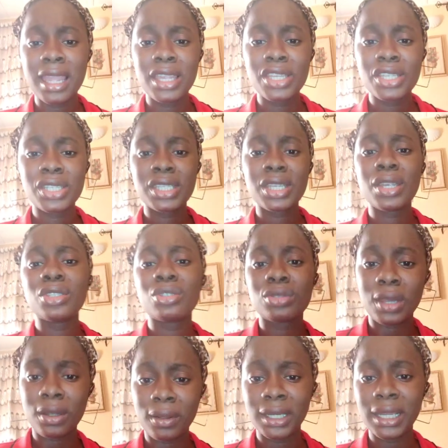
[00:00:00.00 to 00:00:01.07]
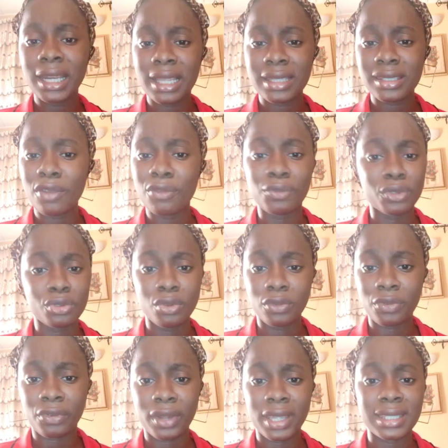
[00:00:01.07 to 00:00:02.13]
She surrounded herself with good
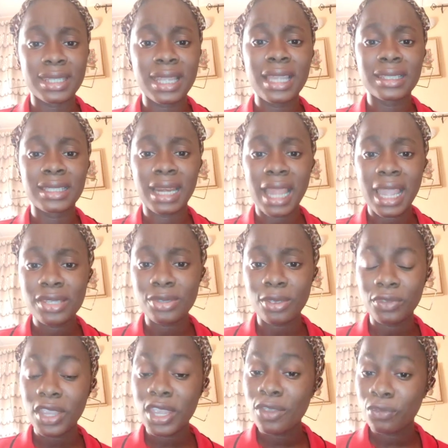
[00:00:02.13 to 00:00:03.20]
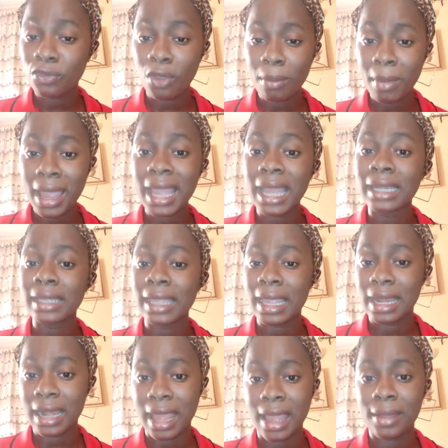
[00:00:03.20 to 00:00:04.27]
friends. That is the likes of Ifoma and
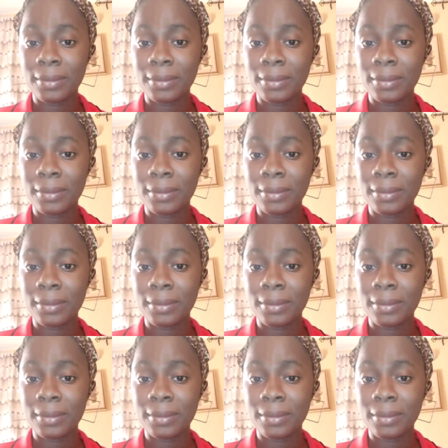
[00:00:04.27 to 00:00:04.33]
Ella.